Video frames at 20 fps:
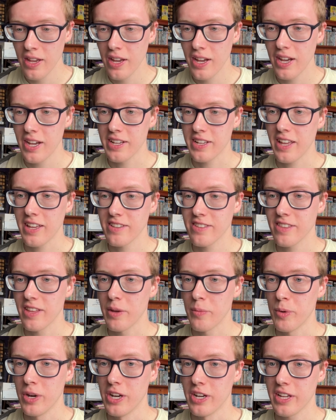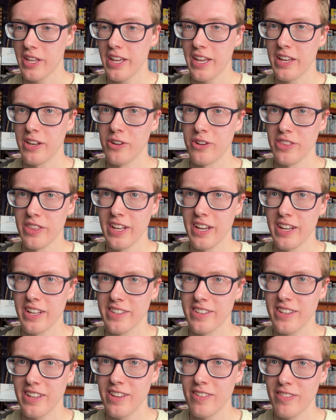I guess they weren't keen on
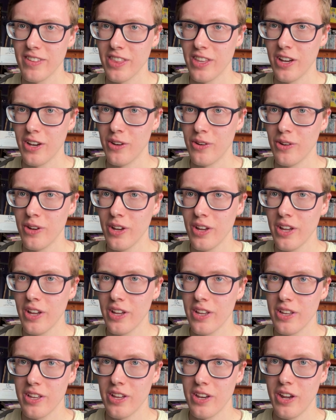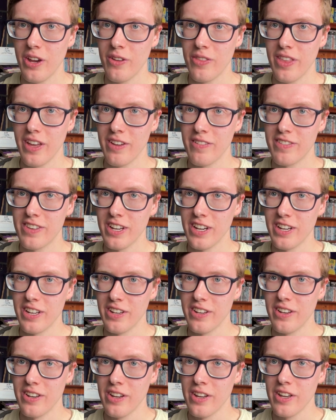that, even though, they've
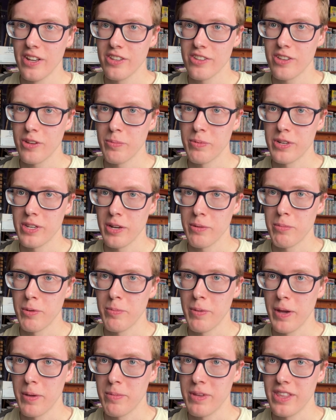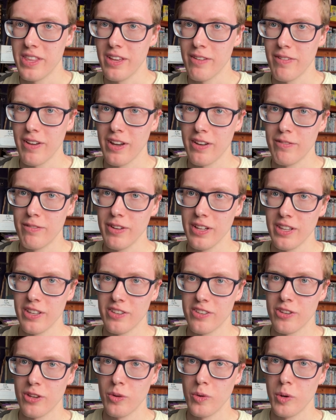done Super Diaper Baby. They've had
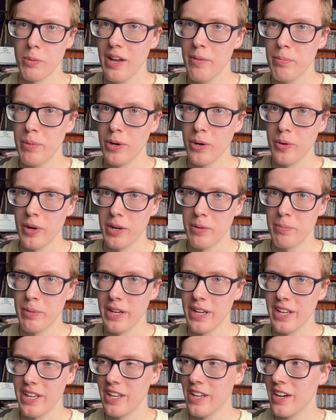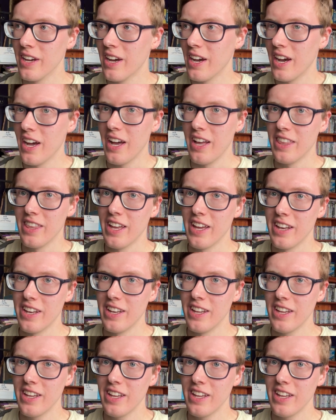villains who were poo and pee. And then,